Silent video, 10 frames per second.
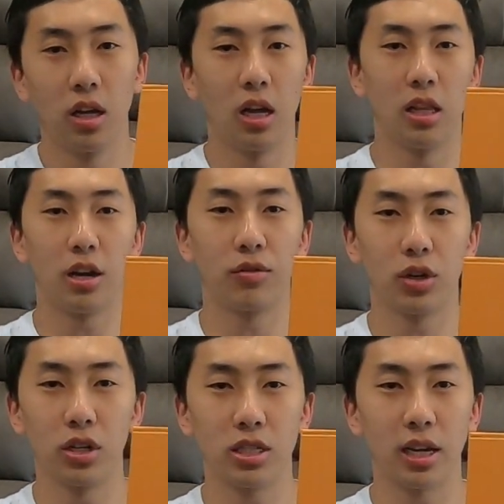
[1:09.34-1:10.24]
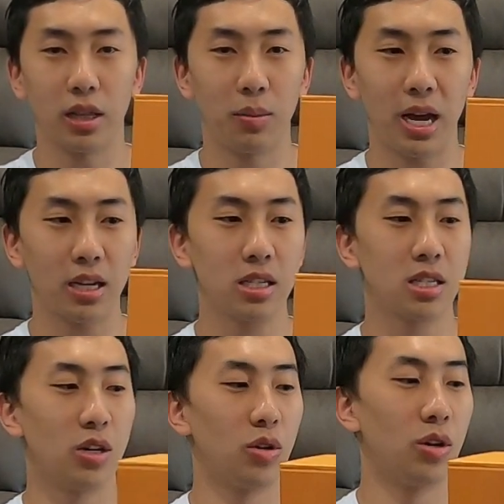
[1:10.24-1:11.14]
lot of girls like the bags,
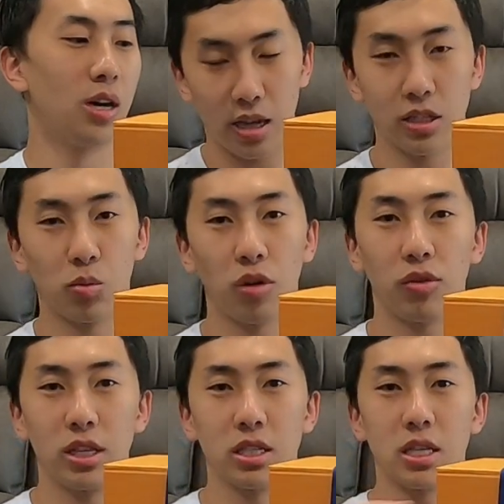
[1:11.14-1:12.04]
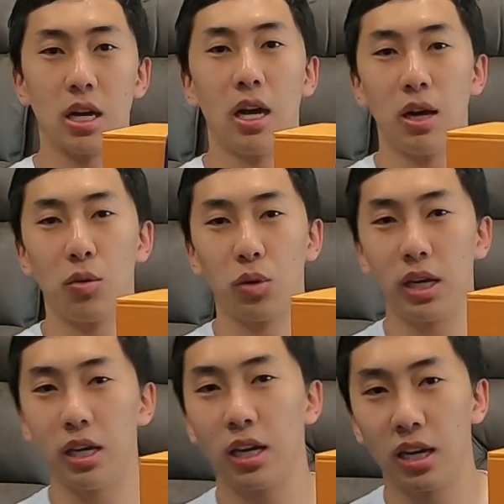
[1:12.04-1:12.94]
so as the boyfriends,
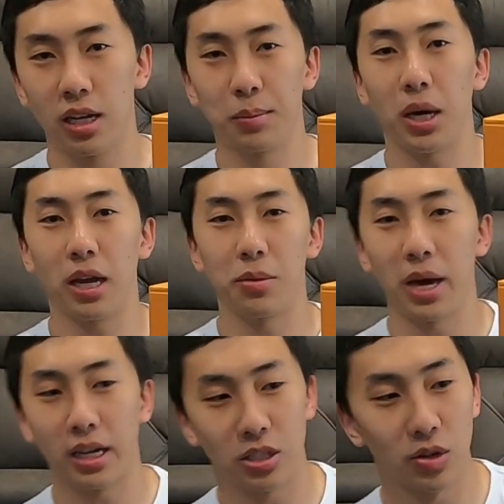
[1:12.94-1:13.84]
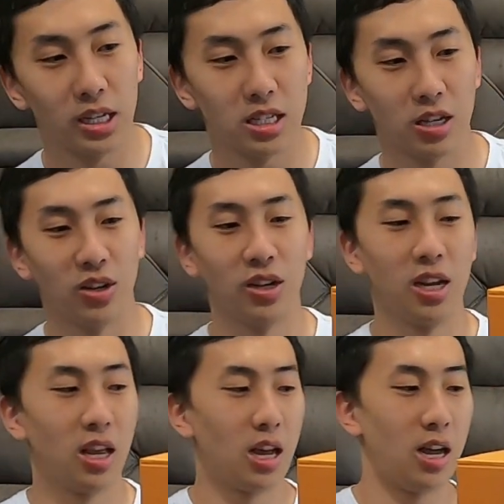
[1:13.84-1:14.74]
we buy the bags, right? So
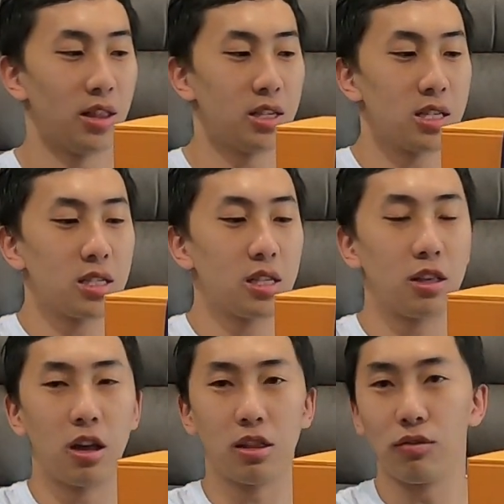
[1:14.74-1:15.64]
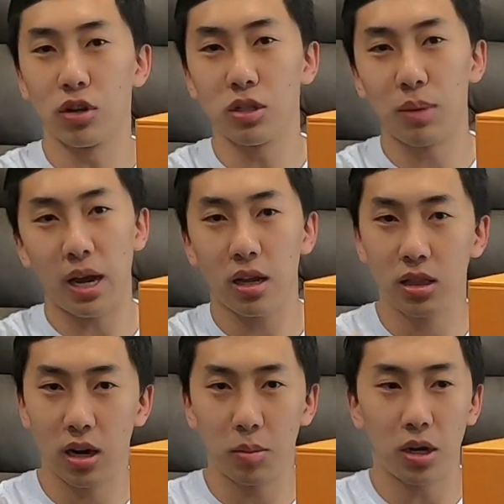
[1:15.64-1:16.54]
this is the first bag
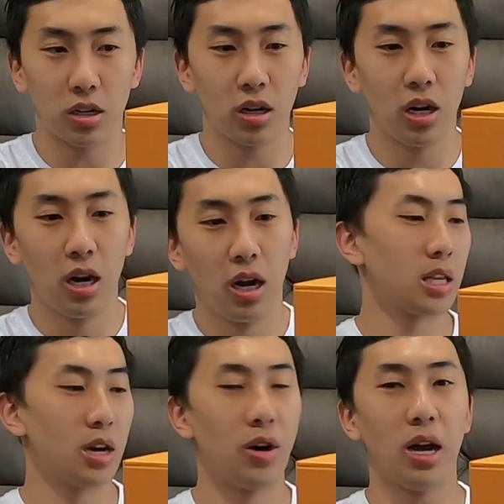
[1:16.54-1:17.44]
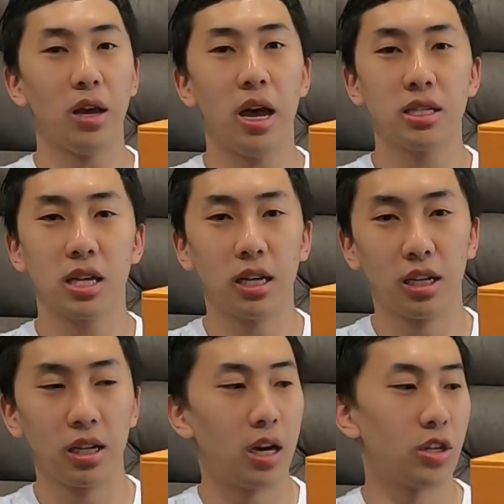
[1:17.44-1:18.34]
that I bought her. As
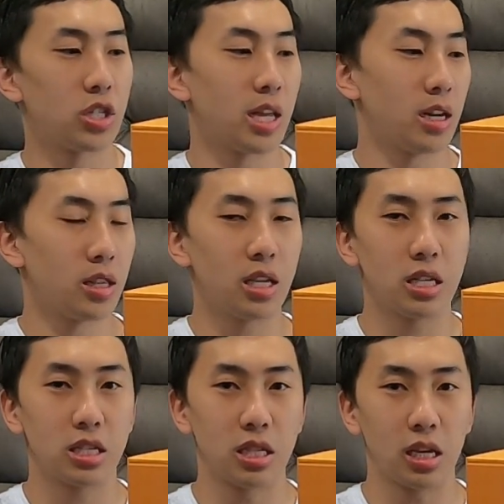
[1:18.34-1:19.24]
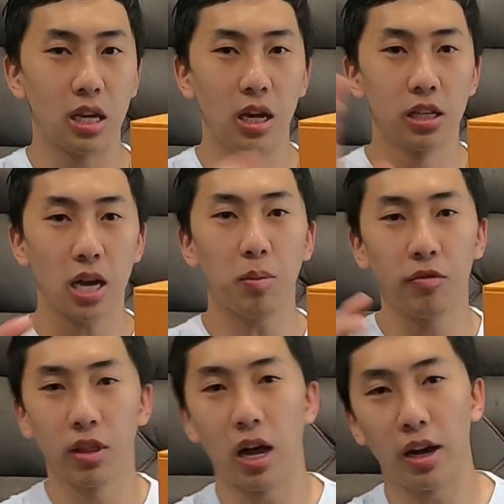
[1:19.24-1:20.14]
I understand, this is the top of
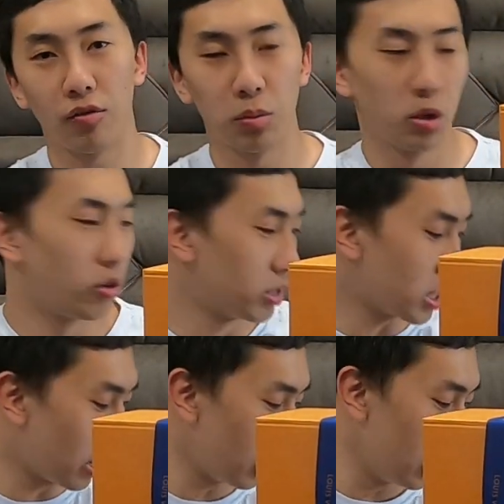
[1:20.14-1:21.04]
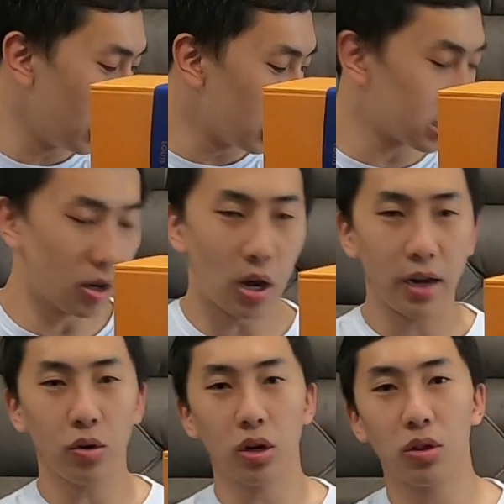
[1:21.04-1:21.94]
the line from Louis Vuitton. So I
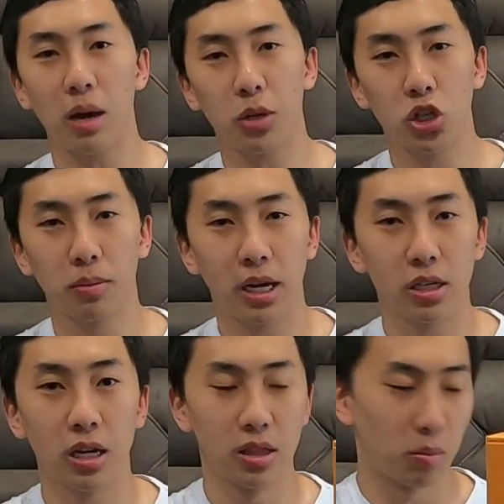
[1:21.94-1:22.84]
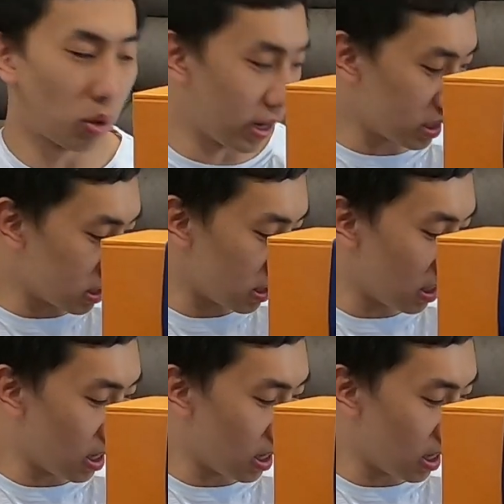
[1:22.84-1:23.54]
don't know that much about the brands,